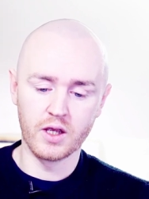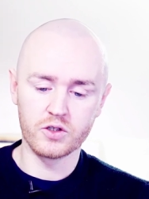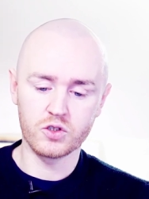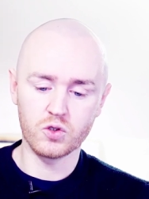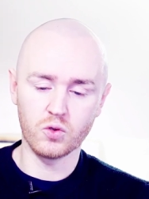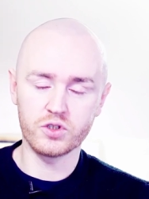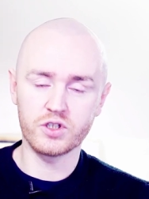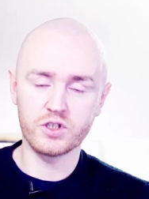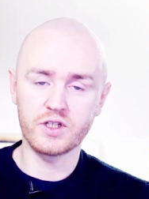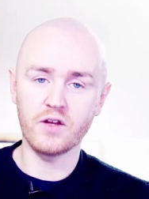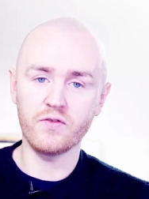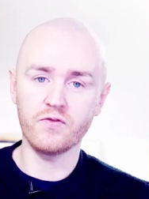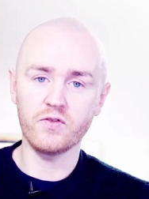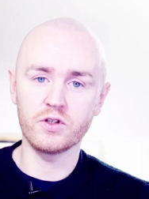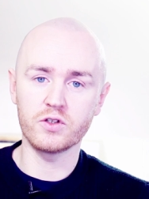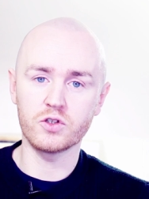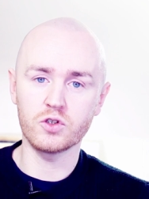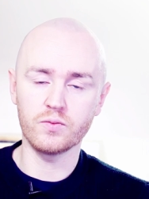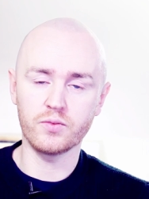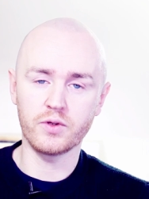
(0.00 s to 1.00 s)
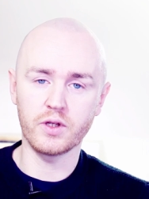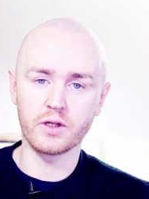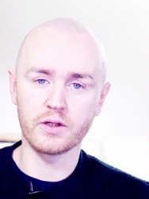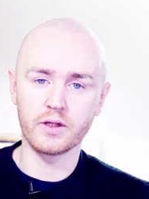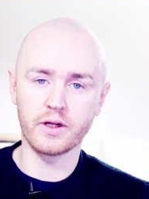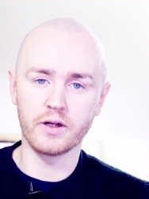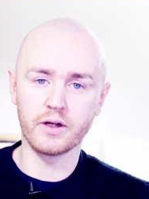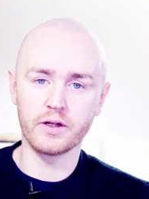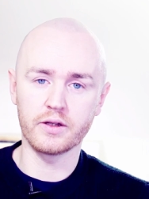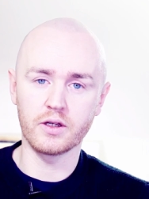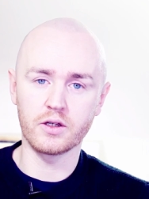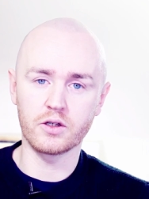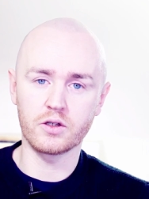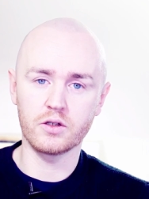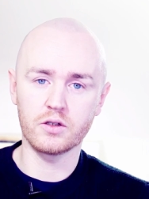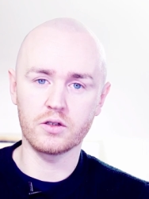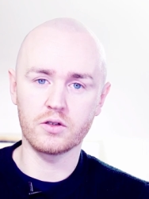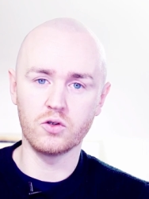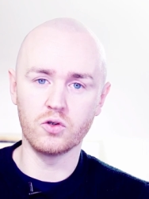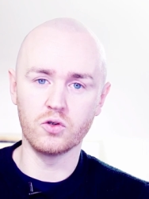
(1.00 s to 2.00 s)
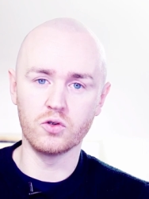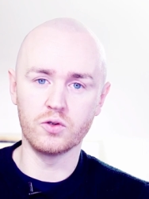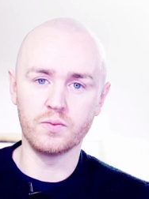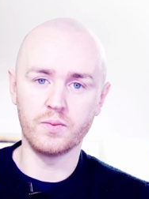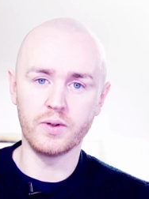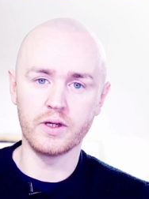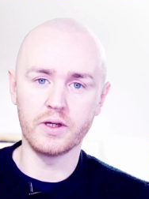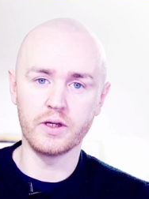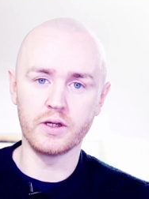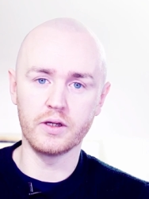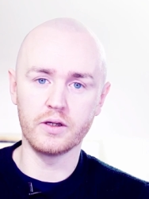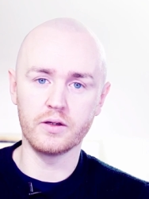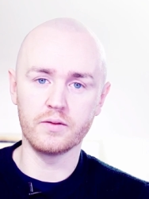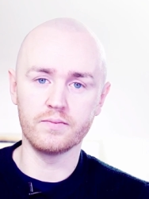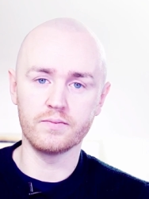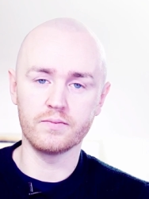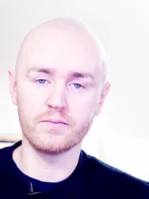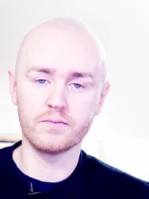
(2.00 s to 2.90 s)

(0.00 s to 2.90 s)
So it's definitely something that I think could be